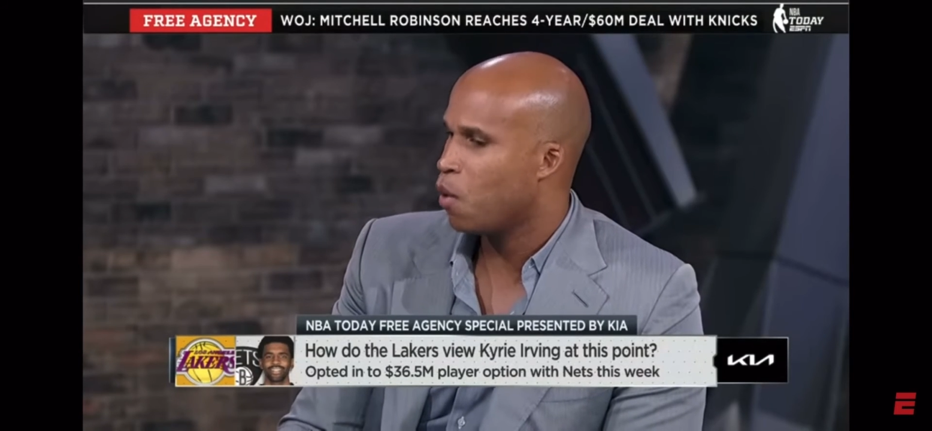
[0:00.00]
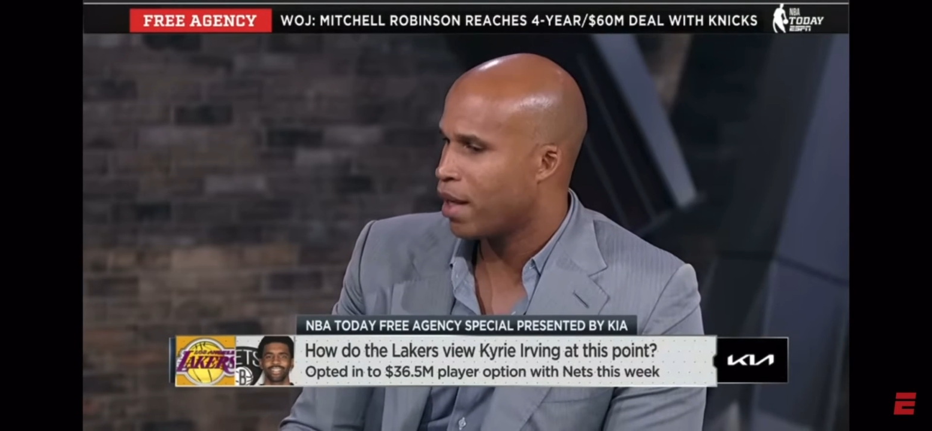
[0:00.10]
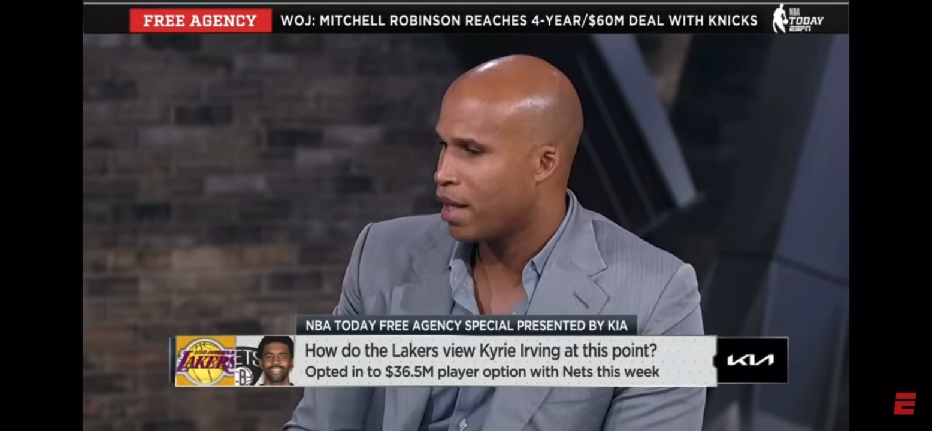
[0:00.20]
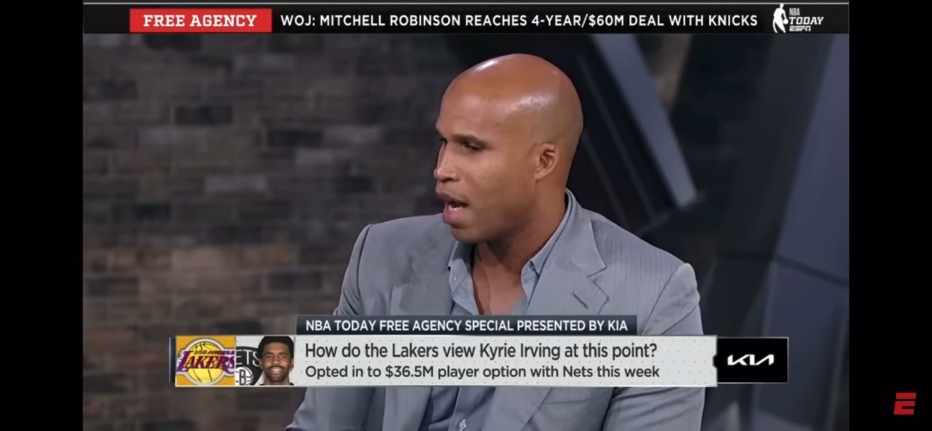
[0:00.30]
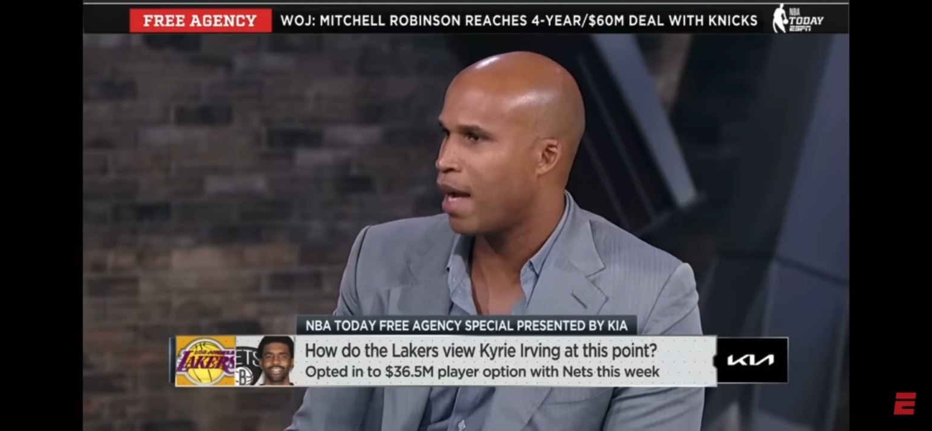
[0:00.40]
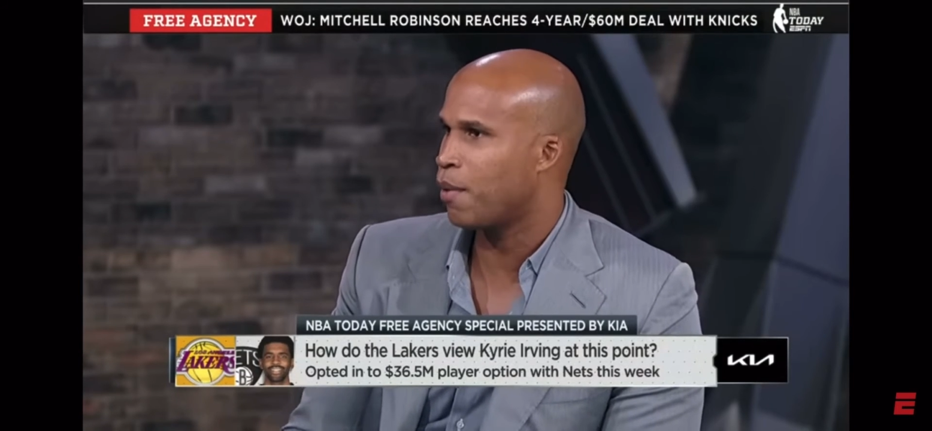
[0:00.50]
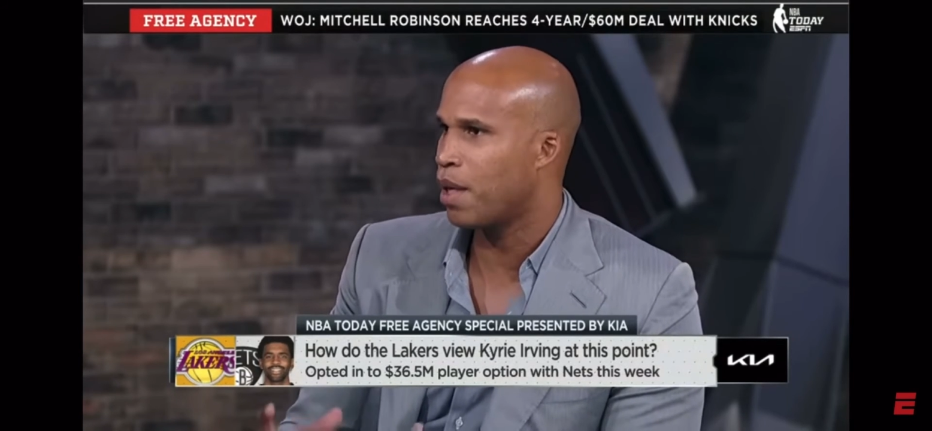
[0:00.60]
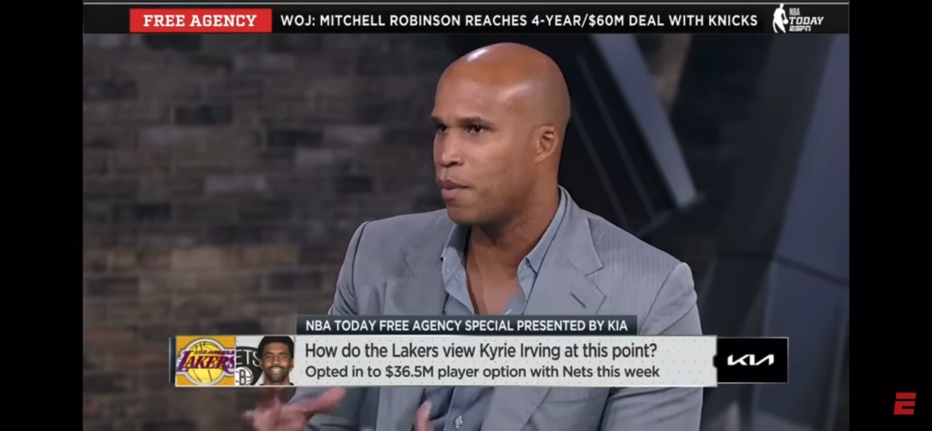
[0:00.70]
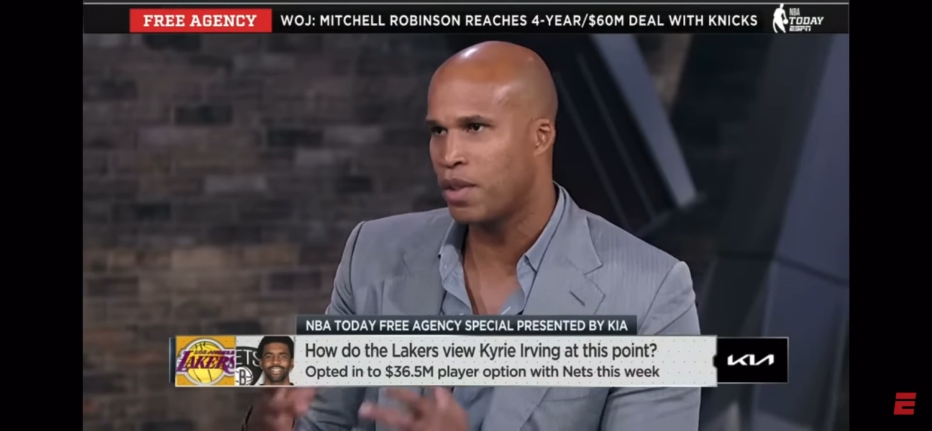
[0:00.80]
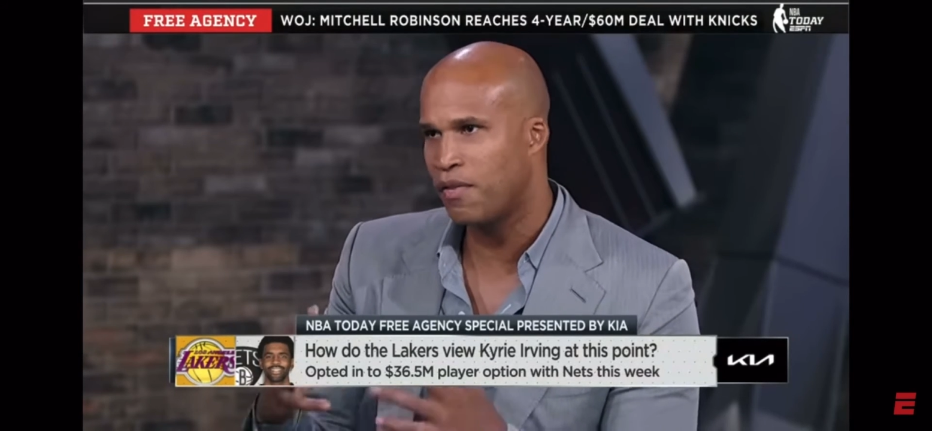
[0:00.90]
when
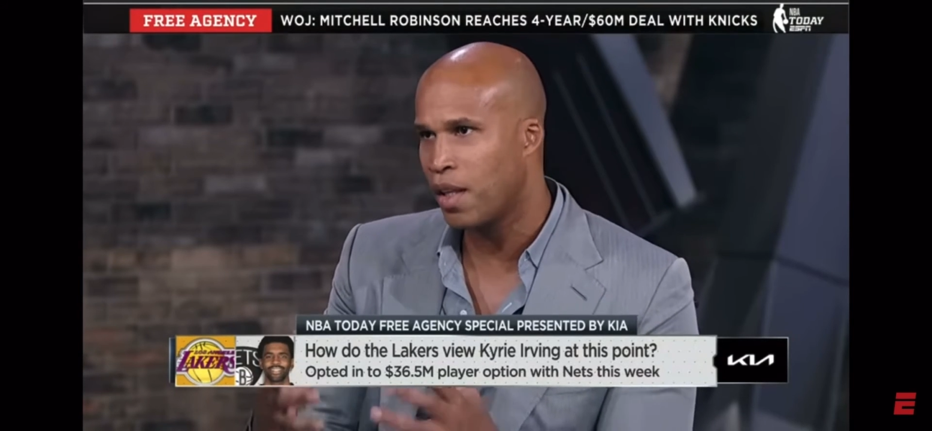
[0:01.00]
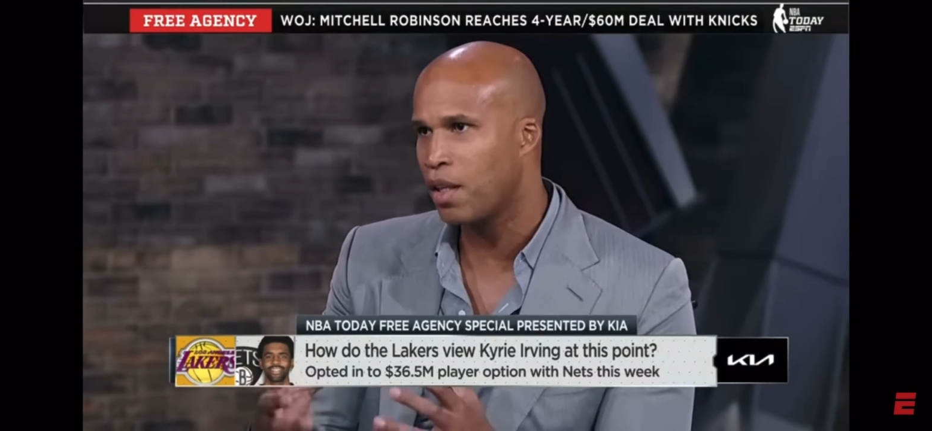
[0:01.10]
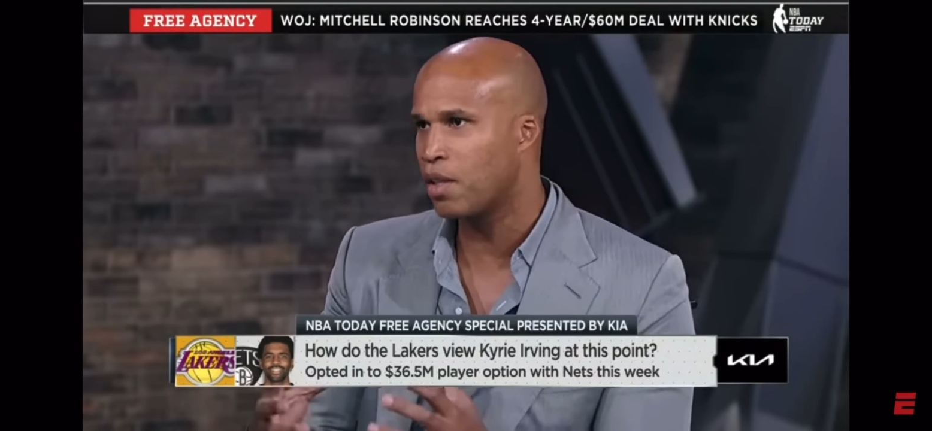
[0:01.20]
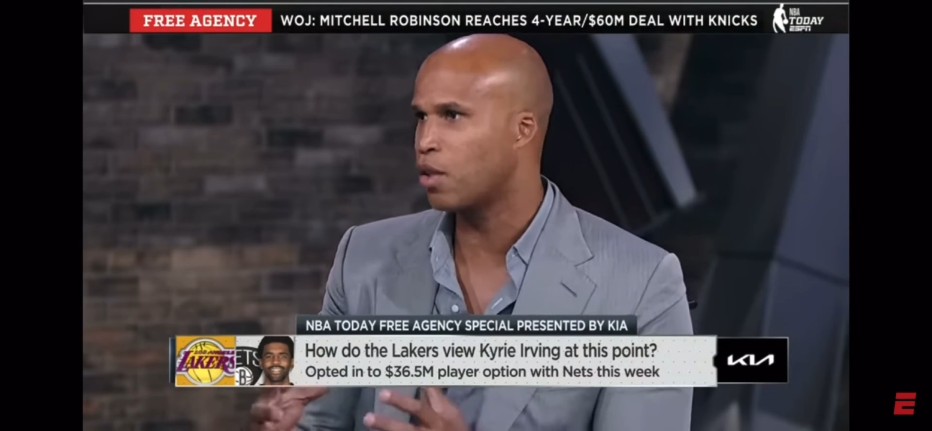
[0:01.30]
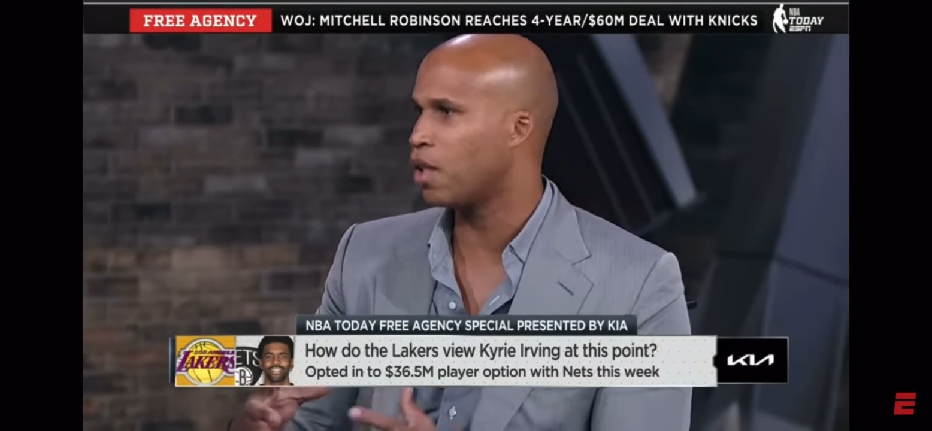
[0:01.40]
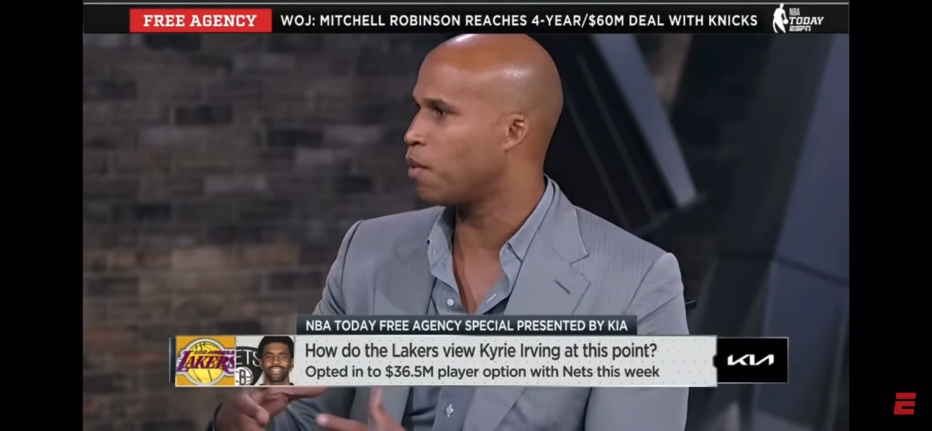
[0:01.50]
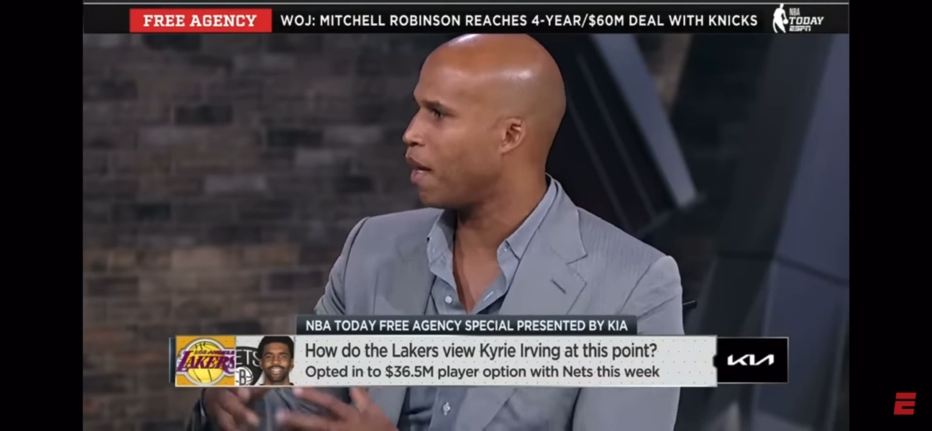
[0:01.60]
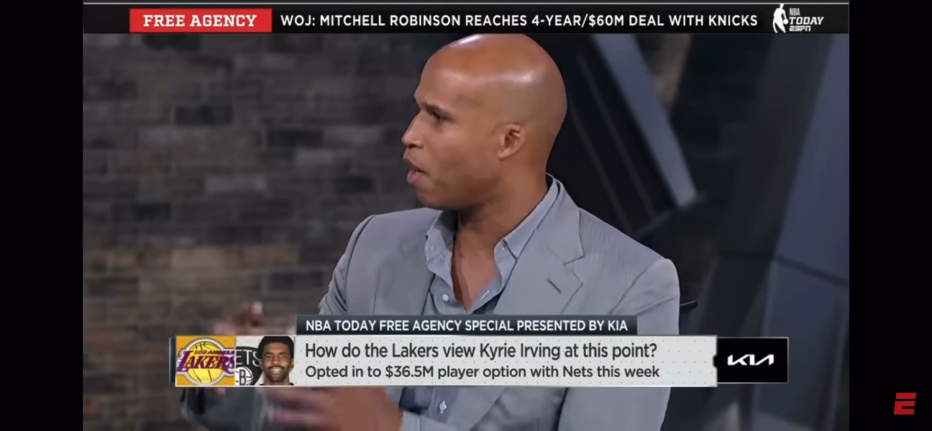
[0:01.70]
Kyrie was feeling a certain